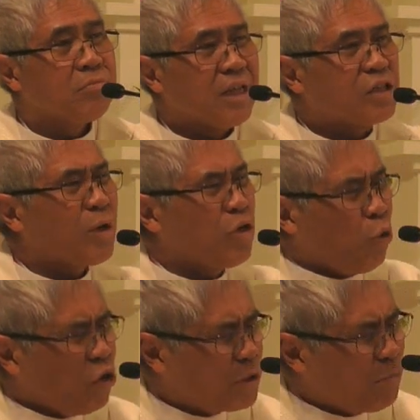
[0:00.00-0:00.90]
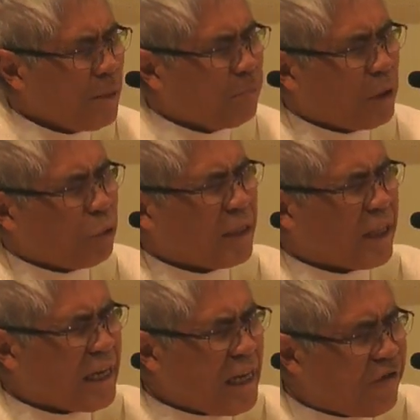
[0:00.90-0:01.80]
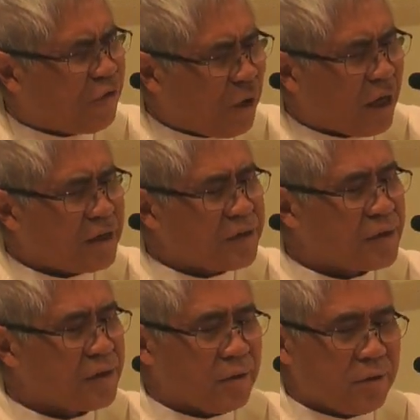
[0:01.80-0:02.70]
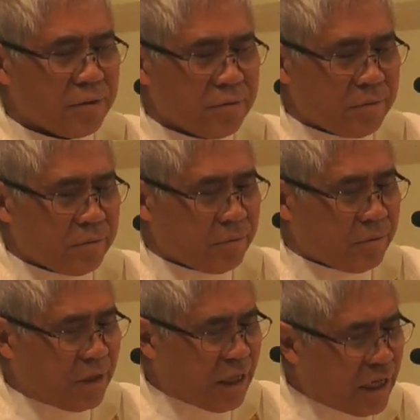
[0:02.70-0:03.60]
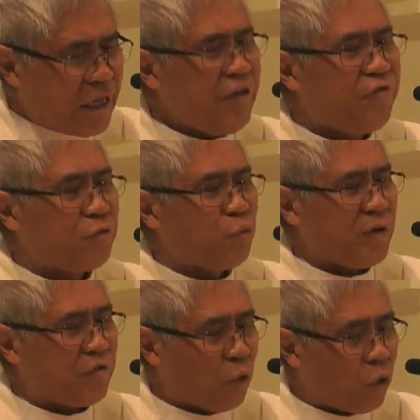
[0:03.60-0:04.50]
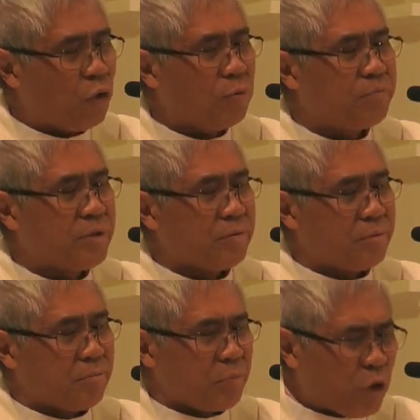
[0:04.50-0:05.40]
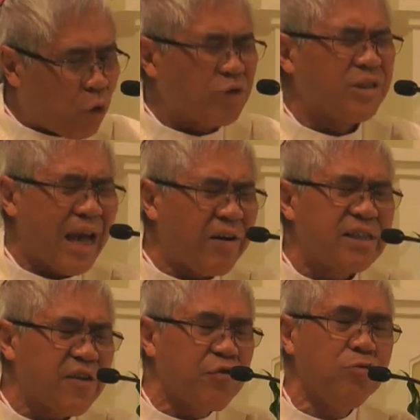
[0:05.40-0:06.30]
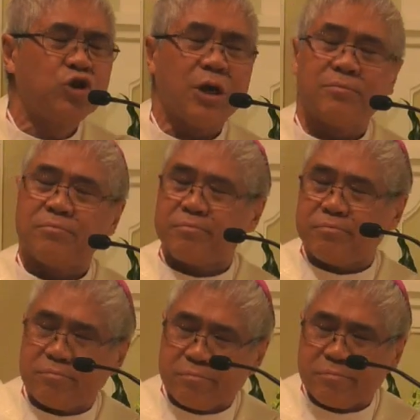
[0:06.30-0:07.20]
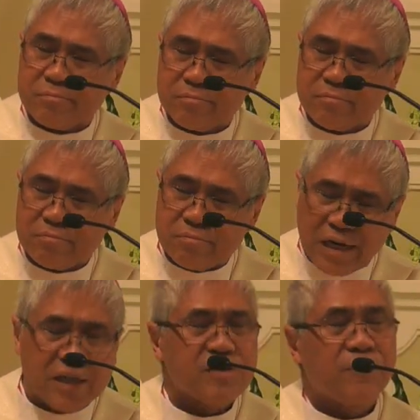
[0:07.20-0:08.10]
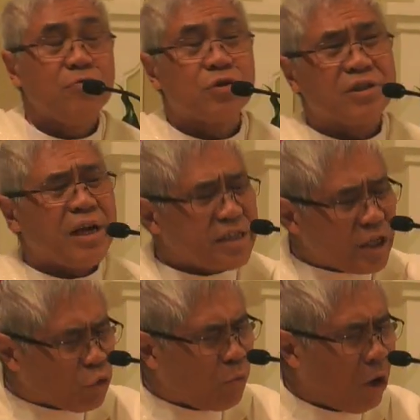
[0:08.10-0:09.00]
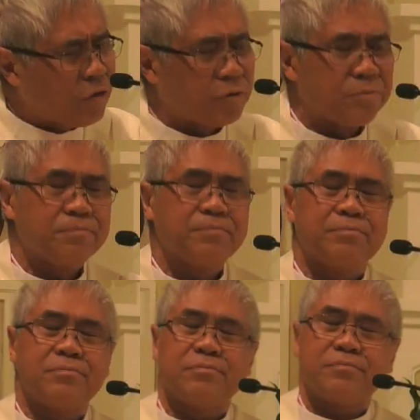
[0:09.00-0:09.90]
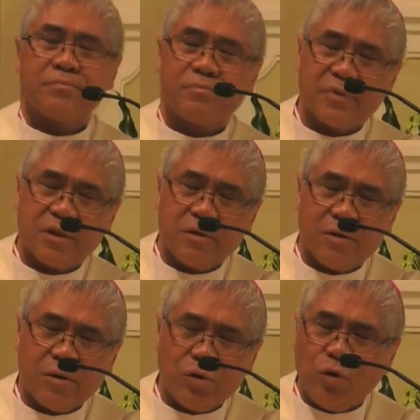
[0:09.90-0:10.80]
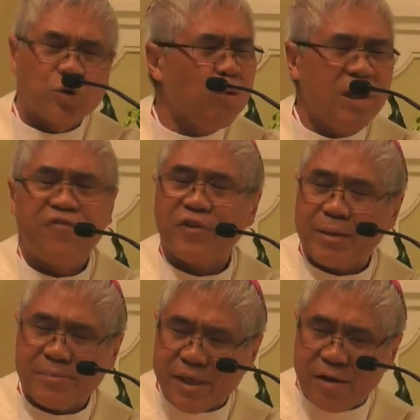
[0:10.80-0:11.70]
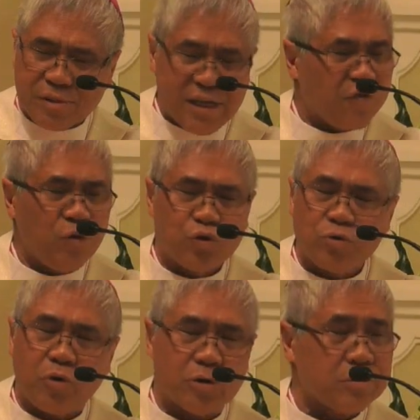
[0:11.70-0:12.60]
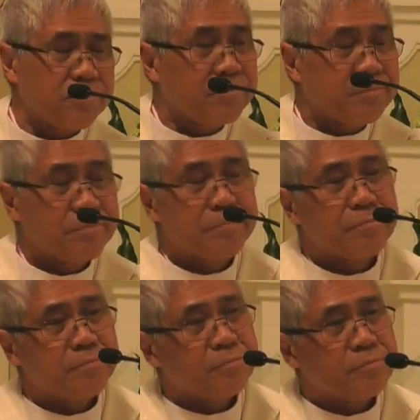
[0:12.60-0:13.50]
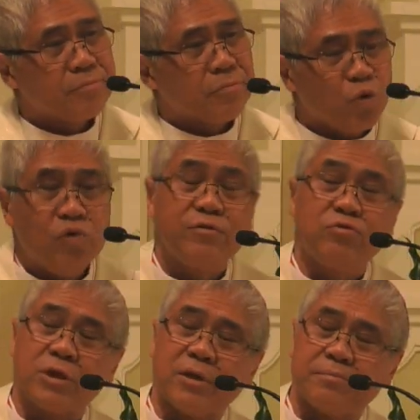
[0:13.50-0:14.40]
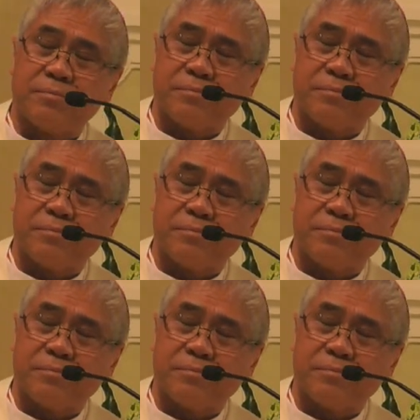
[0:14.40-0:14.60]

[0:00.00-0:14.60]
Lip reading: That's why those people, when they live for others, they live with hope, because there is a future. There is a future. There is a tomorrow. Those who live for themselves have no tomorrow, no future.